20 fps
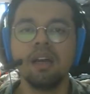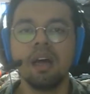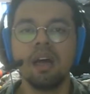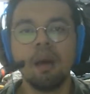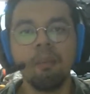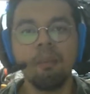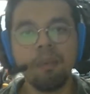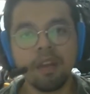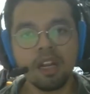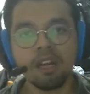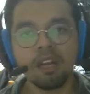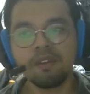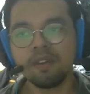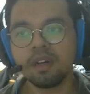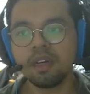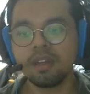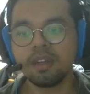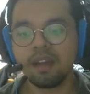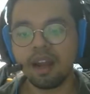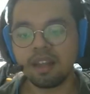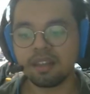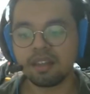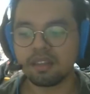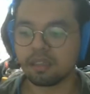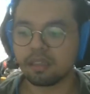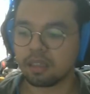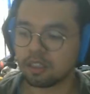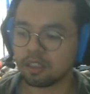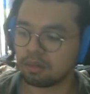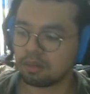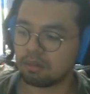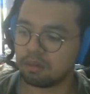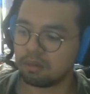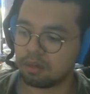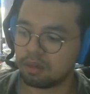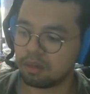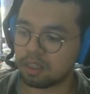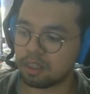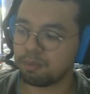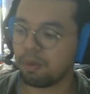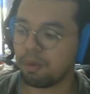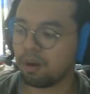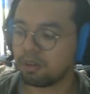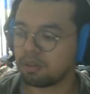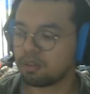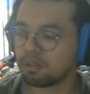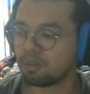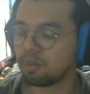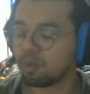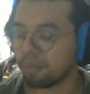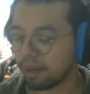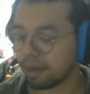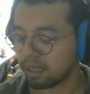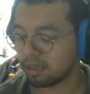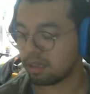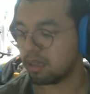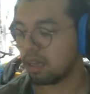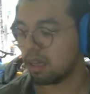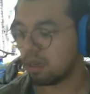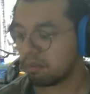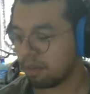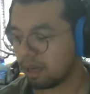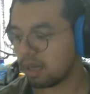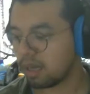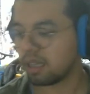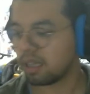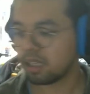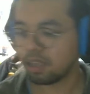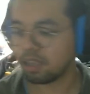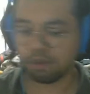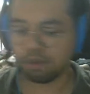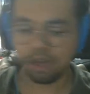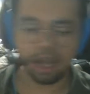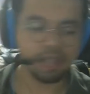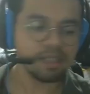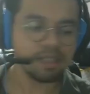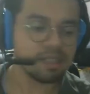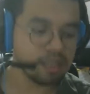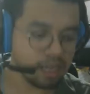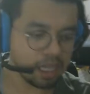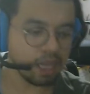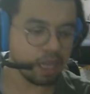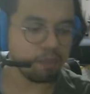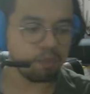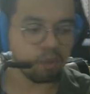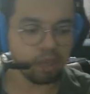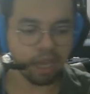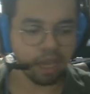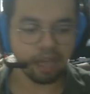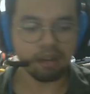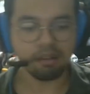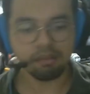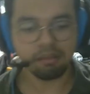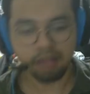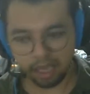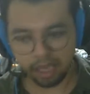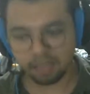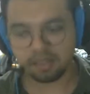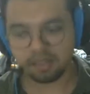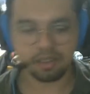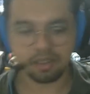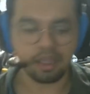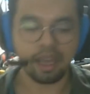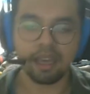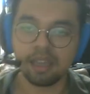A bit of a drastic response to partying, but if you can't sleep, you get angsty.